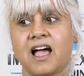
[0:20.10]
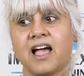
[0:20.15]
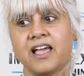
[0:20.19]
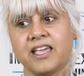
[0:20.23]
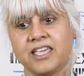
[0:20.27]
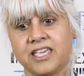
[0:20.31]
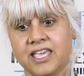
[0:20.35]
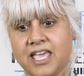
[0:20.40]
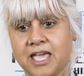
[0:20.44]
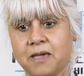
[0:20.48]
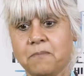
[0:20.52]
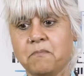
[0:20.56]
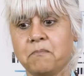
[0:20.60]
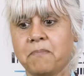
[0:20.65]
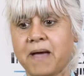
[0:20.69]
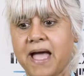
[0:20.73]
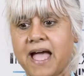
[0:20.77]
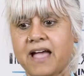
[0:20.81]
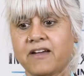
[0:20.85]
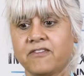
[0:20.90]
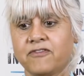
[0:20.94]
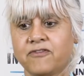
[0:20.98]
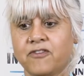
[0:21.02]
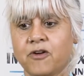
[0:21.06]
I came
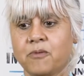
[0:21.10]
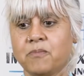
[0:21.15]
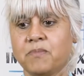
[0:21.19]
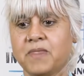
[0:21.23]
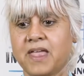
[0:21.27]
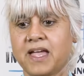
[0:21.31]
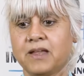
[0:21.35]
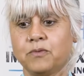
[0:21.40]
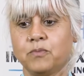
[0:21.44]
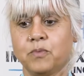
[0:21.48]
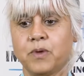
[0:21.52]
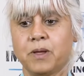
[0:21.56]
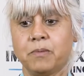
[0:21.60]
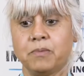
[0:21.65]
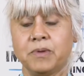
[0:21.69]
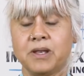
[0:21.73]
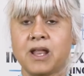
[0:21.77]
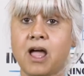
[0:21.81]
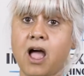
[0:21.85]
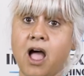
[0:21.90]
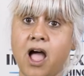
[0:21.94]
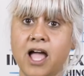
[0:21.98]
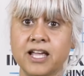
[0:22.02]
back from that webinar.